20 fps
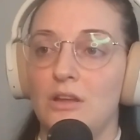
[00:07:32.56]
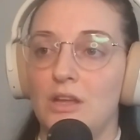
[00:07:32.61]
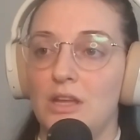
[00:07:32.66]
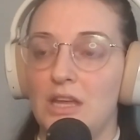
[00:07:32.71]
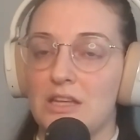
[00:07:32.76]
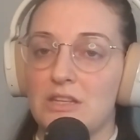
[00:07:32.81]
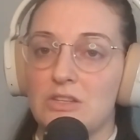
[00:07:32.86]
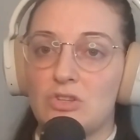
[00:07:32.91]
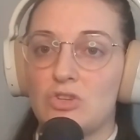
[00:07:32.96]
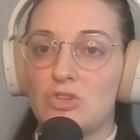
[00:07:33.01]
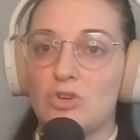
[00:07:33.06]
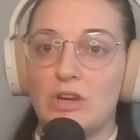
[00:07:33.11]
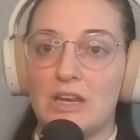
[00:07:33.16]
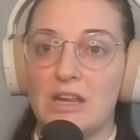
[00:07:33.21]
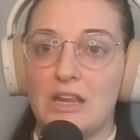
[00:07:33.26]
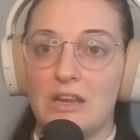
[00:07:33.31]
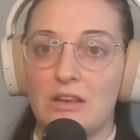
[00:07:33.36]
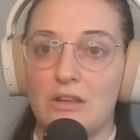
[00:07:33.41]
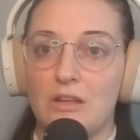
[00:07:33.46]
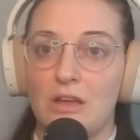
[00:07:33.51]
is
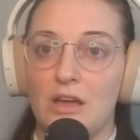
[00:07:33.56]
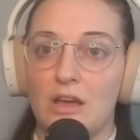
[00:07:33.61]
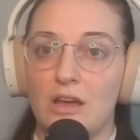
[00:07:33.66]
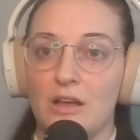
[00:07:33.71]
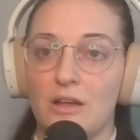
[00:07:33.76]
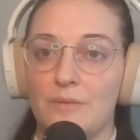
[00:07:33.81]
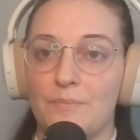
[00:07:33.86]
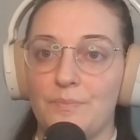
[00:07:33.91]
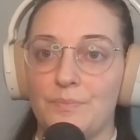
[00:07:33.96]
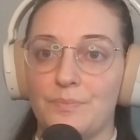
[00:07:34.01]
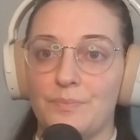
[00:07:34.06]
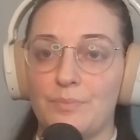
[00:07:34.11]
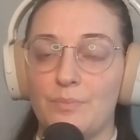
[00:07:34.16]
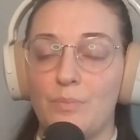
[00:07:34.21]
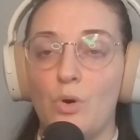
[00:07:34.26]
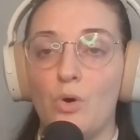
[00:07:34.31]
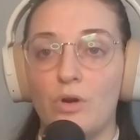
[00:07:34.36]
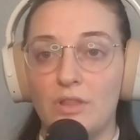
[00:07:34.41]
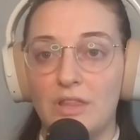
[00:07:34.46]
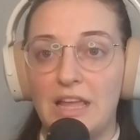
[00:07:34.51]
treated
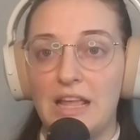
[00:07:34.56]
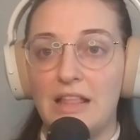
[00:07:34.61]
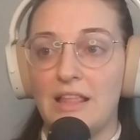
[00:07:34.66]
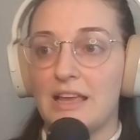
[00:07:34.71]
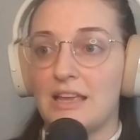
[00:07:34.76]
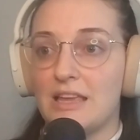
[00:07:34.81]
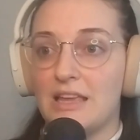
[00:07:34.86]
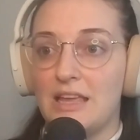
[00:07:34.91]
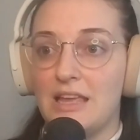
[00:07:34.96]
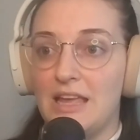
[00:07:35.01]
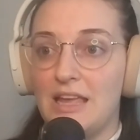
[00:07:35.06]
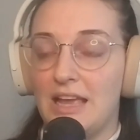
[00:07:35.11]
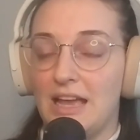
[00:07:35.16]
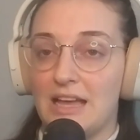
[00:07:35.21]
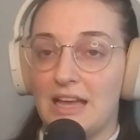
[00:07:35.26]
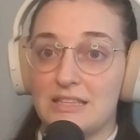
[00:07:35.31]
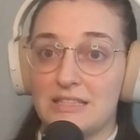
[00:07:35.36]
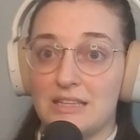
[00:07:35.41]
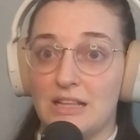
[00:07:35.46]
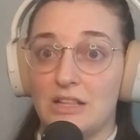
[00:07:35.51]
poorly. Like, he
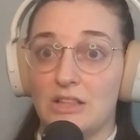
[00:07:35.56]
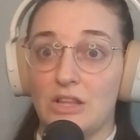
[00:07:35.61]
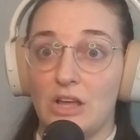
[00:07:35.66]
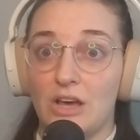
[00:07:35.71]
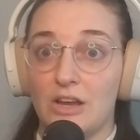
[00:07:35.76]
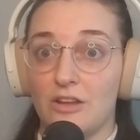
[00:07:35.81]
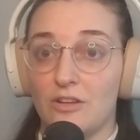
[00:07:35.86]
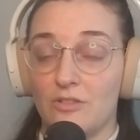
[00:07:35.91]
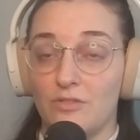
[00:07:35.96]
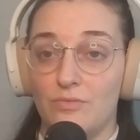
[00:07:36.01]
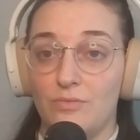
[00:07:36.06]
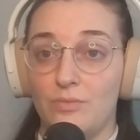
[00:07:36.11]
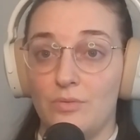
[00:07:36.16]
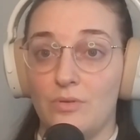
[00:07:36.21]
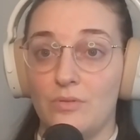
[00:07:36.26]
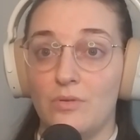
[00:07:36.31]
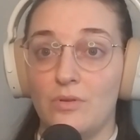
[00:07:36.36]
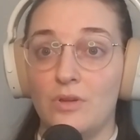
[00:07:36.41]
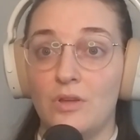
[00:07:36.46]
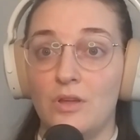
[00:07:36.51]
has a lot of
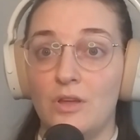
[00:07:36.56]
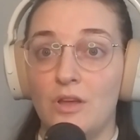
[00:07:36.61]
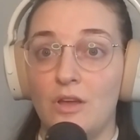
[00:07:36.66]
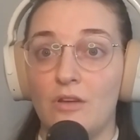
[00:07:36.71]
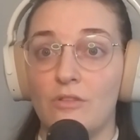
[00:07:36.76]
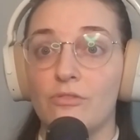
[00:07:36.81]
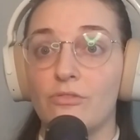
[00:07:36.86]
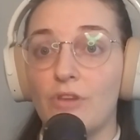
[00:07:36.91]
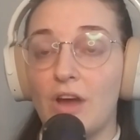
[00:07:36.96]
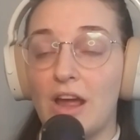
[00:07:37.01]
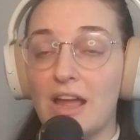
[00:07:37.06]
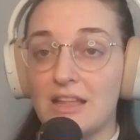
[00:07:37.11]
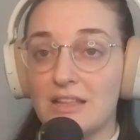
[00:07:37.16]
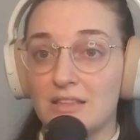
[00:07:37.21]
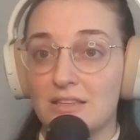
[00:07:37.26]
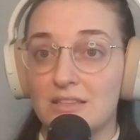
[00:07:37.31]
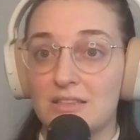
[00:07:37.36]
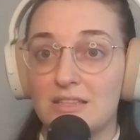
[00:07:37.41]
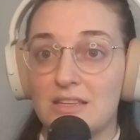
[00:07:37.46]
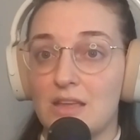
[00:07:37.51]

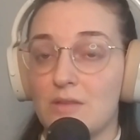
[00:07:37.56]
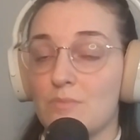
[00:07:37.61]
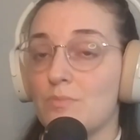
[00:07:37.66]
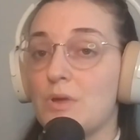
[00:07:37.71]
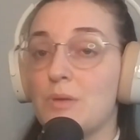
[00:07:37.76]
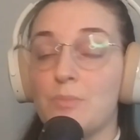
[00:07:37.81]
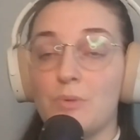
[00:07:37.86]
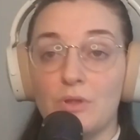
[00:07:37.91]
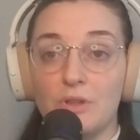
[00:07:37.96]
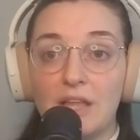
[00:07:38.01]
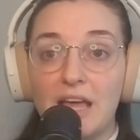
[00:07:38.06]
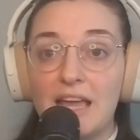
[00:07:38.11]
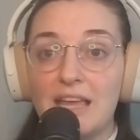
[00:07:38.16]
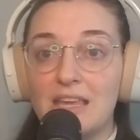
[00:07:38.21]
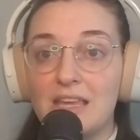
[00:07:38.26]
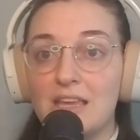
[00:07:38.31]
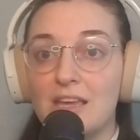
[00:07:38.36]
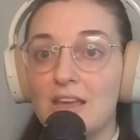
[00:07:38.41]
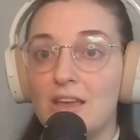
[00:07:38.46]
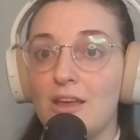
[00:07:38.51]
friends and people
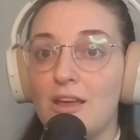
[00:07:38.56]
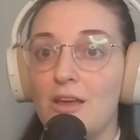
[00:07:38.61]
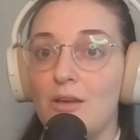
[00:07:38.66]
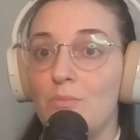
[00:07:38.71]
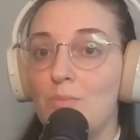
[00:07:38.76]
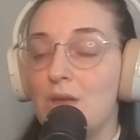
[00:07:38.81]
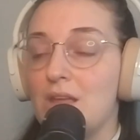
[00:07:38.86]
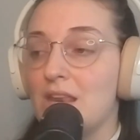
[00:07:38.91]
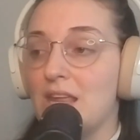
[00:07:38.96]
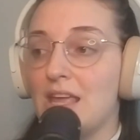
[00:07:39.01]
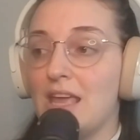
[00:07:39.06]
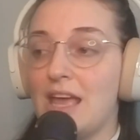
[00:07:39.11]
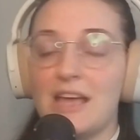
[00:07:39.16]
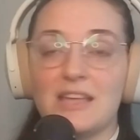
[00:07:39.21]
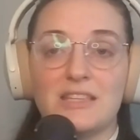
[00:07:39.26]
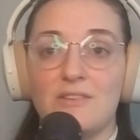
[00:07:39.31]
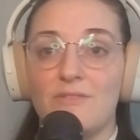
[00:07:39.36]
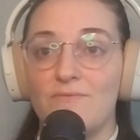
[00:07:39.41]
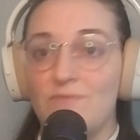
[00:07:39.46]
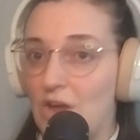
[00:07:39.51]
like him, and he
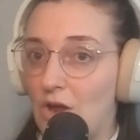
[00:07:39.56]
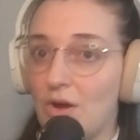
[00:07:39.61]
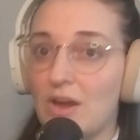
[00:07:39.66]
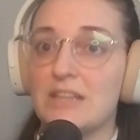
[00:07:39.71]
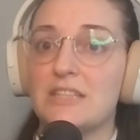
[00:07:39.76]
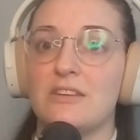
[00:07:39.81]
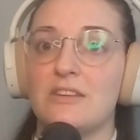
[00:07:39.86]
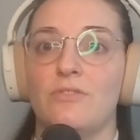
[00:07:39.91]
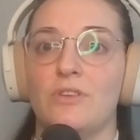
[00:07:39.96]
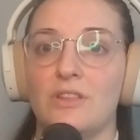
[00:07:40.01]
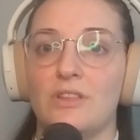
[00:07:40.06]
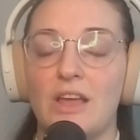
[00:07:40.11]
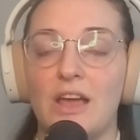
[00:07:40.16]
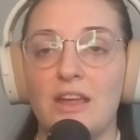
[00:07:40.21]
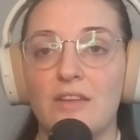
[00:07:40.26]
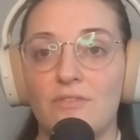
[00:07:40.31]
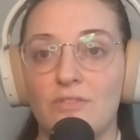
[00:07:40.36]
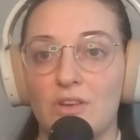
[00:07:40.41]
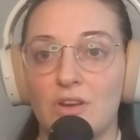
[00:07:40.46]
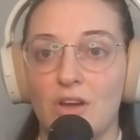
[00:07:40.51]
has a very different
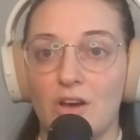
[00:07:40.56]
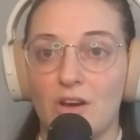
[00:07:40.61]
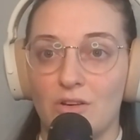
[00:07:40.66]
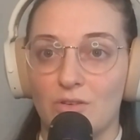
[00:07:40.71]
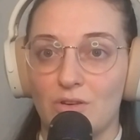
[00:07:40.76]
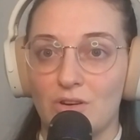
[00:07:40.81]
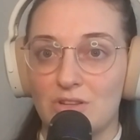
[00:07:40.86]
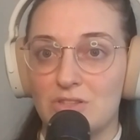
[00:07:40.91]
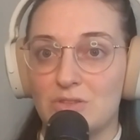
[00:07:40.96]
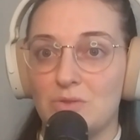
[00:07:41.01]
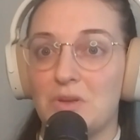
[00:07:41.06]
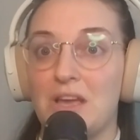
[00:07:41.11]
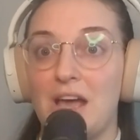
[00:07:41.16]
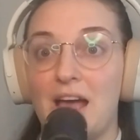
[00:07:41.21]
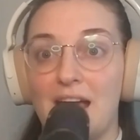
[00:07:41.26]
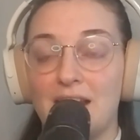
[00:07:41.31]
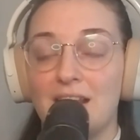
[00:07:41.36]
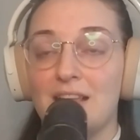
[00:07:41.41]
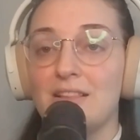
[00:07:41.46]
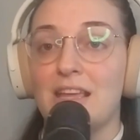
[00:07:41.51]
life in Hogwarts. So he
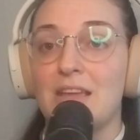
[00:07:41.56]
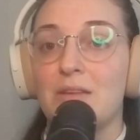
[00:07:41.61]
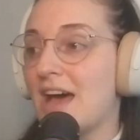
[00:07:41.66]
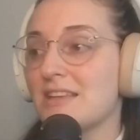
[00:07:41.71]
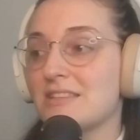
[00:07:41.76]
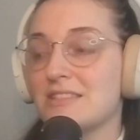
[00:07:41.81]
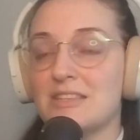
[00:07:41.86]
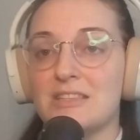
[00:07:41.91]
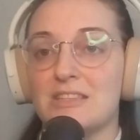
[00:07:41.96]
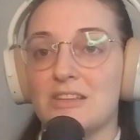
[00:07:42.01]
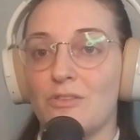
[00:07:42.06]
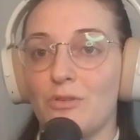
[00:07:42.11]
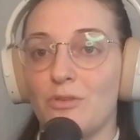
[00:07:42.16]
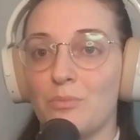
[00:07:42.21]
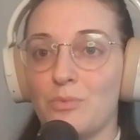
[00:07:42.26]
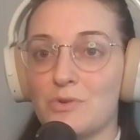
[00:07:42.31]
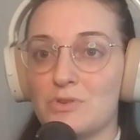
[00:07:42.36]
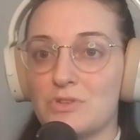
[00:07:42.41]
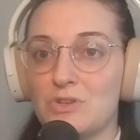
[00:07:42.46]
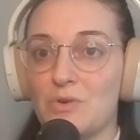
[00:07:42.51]
kind of like has this
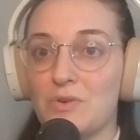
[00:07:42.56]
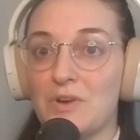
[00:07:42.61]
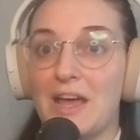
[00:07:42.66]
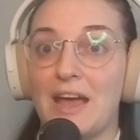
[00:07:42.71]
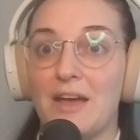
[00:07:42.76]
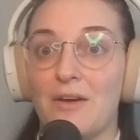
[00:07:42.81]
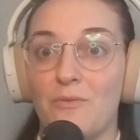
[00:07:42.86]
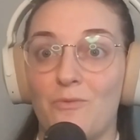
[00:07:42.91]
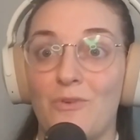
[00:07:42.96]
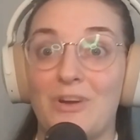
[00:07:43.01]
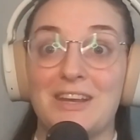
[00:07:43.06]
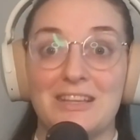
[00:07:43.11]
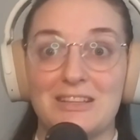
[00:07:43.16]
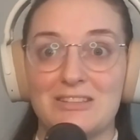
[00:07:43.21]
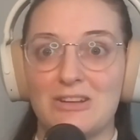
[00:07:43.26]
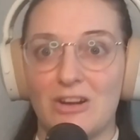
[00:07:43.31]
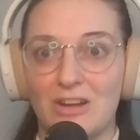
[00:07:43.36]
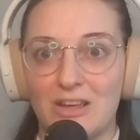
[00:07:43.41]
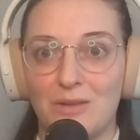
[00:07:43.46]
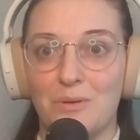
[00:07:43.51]
different persona when
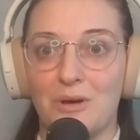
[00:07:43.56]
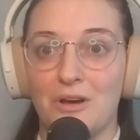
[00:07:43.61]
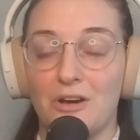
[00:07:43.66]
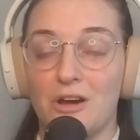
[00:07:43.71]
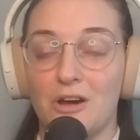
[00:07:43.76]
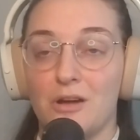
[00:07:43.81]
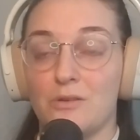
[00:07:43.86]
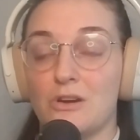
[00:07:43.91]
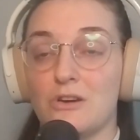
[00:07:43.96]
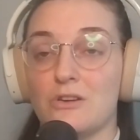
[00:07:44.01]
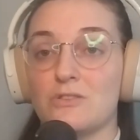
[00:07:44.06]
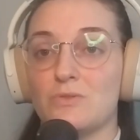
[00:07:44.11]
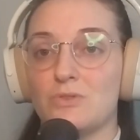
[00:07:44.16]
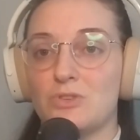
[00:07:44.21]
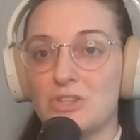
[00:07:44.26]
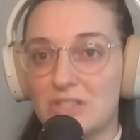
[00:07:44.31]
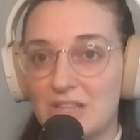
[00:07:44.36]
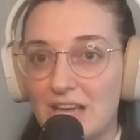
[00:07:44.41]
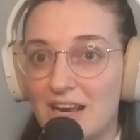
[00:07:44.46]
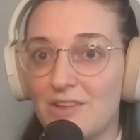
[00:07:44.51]
he's talking about Hogwarts,
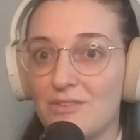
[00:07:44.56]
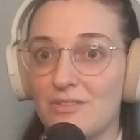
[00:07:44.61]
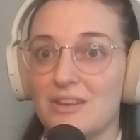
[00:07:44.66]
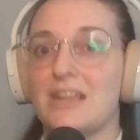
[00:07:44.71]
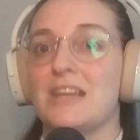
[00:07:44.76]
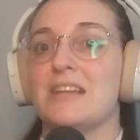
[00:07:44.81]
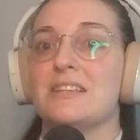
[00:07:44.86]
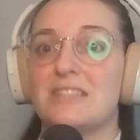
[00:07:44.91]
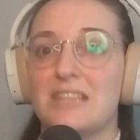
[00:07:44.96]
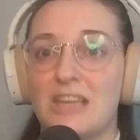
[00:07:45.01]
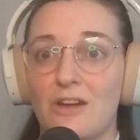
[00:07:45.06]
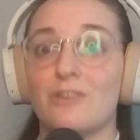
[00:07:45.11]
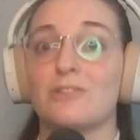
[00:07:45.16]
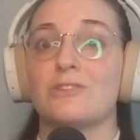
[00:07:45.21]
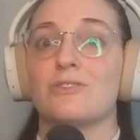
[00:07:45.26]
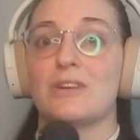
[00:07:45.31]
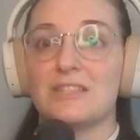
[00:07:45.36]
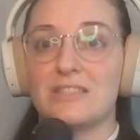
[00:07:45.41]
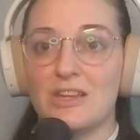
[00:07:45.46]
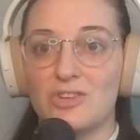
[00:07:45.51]
which is kind of a nice
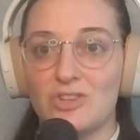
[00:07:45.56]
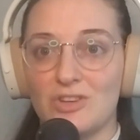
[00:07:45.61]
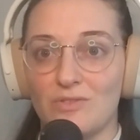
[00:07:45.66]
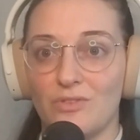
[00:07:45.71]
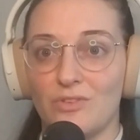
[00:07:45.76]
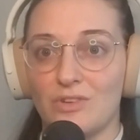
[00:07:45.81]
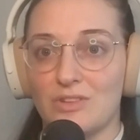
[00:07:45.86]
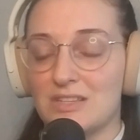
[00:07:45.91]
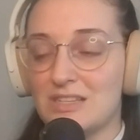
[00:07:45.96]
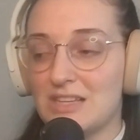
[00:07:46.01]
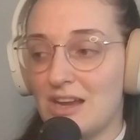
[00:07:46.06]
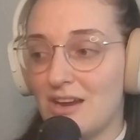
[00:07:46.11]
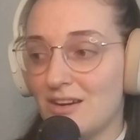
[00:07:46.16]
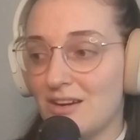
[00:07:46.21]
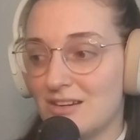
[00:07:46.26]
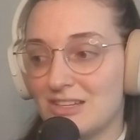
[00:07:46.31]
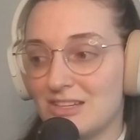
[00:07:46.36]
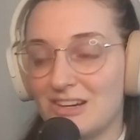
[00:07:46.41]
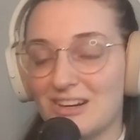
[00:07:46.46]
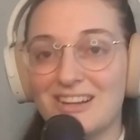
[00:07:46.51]
characterization for this
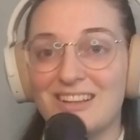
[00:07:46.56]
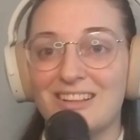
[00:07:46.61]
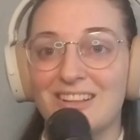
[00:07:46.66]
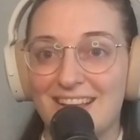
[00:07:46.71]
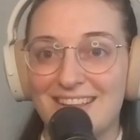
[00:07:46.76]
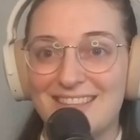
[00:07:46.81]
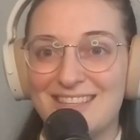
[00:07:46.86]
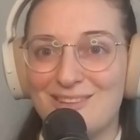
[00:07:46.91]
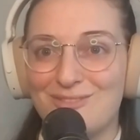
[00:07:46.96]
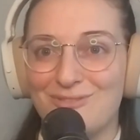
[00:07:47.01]
character. Lots of